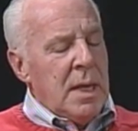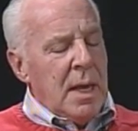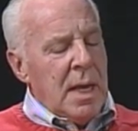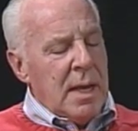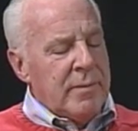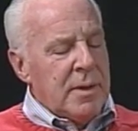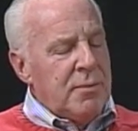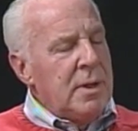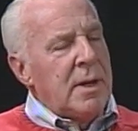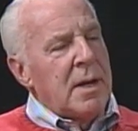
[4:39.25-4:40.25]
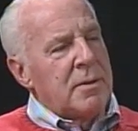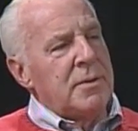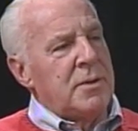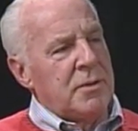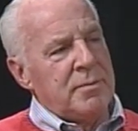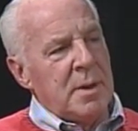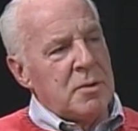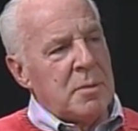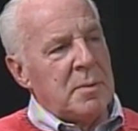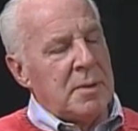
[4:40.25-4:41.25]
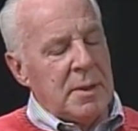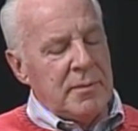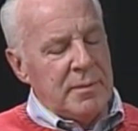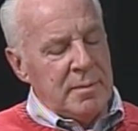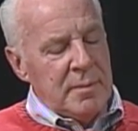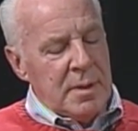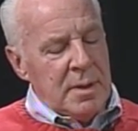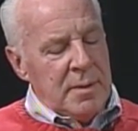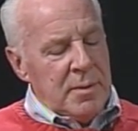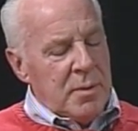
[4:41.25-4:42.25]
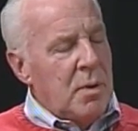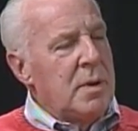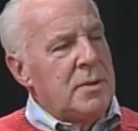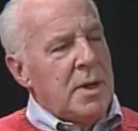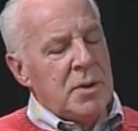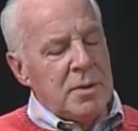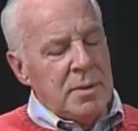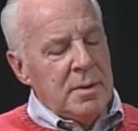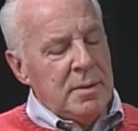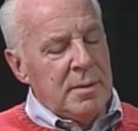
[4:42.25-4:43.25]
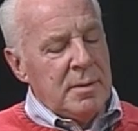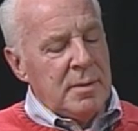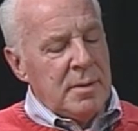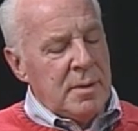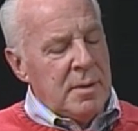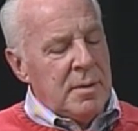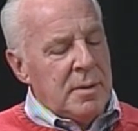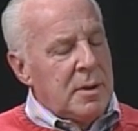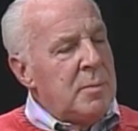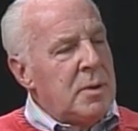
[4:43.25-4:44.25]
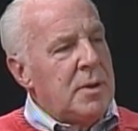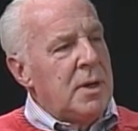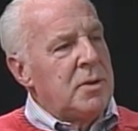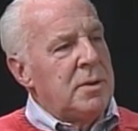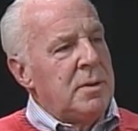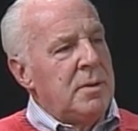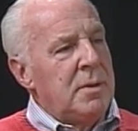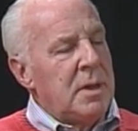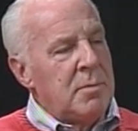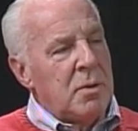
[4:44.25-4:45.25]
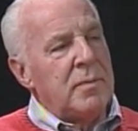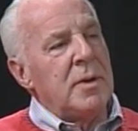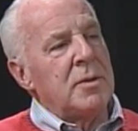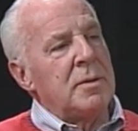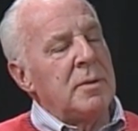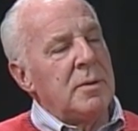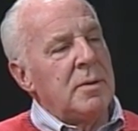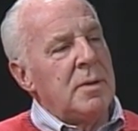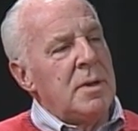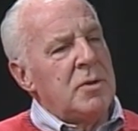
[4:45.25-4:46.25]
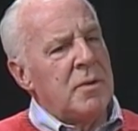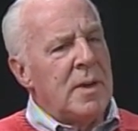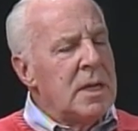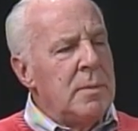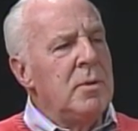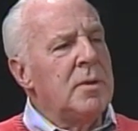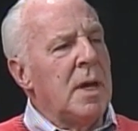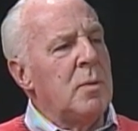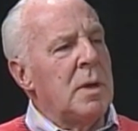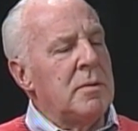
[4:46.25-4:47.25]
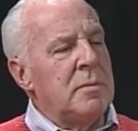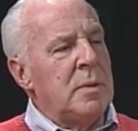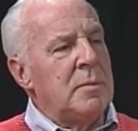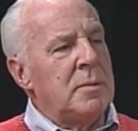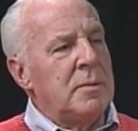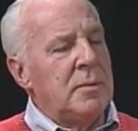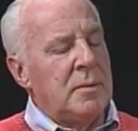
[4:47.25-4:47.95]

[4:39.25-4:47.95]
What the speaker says: And I've got 3 characteristics for my corporate life: organization, communication, and motivation. So if I can communicate well with people,